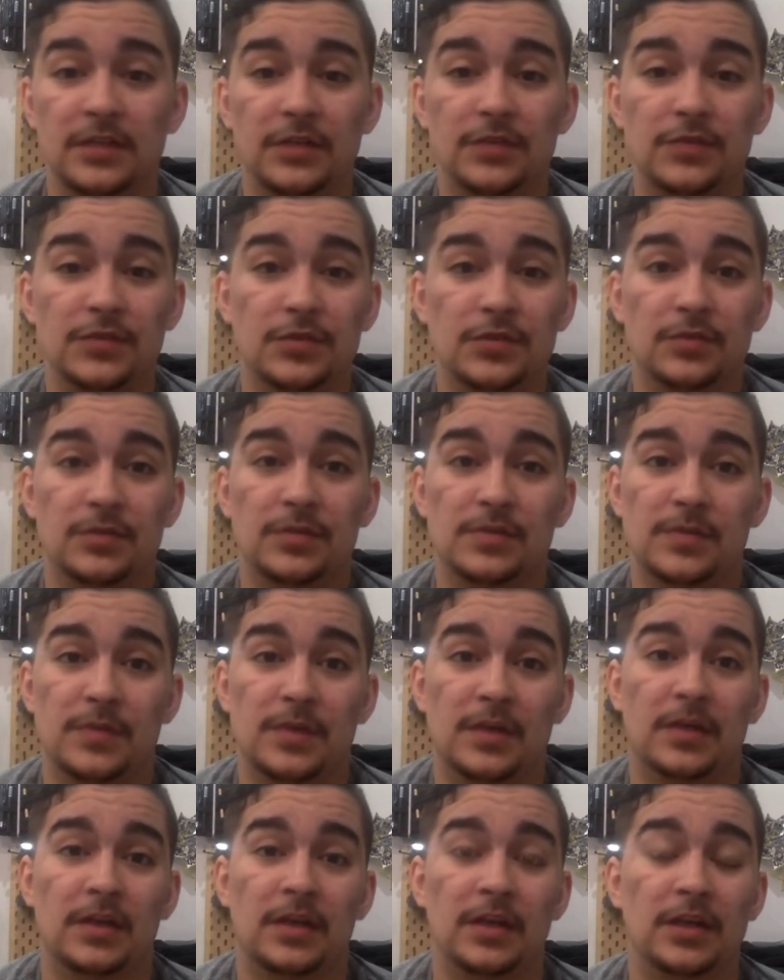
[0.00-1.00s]
YouTube has
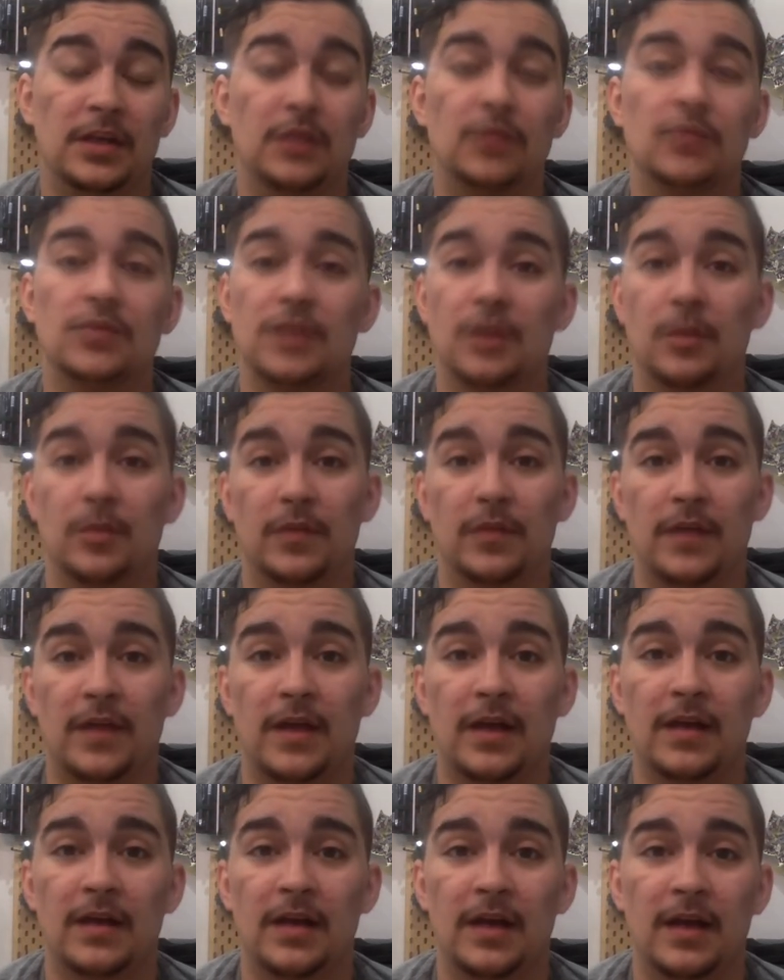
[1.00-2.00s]
been a huge help in
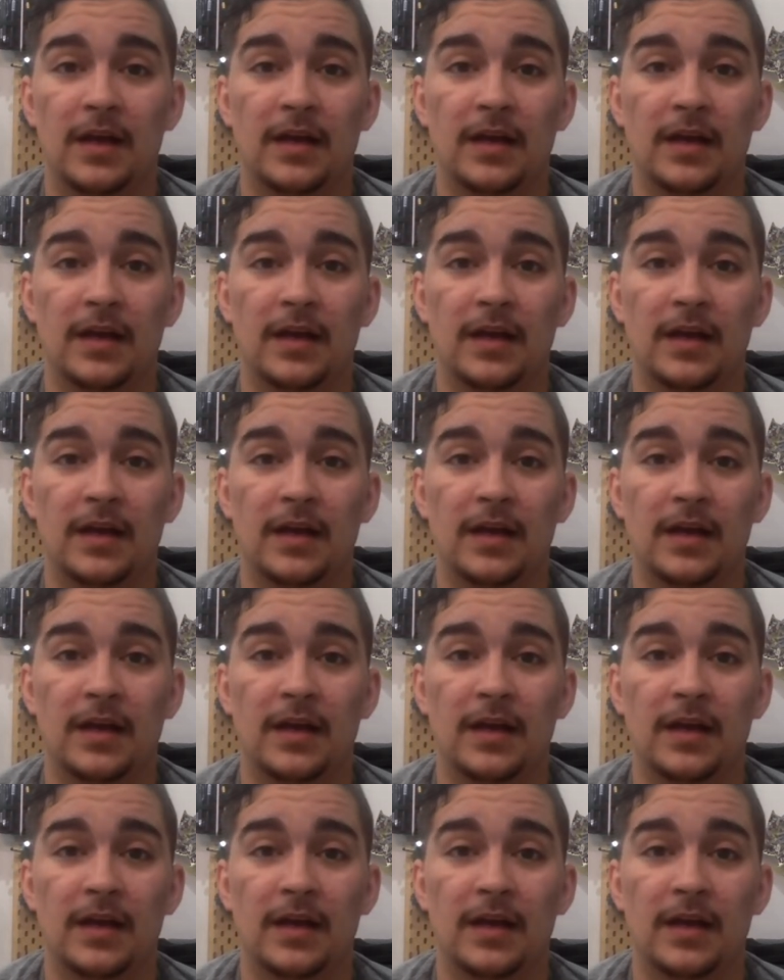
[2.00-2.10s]
that.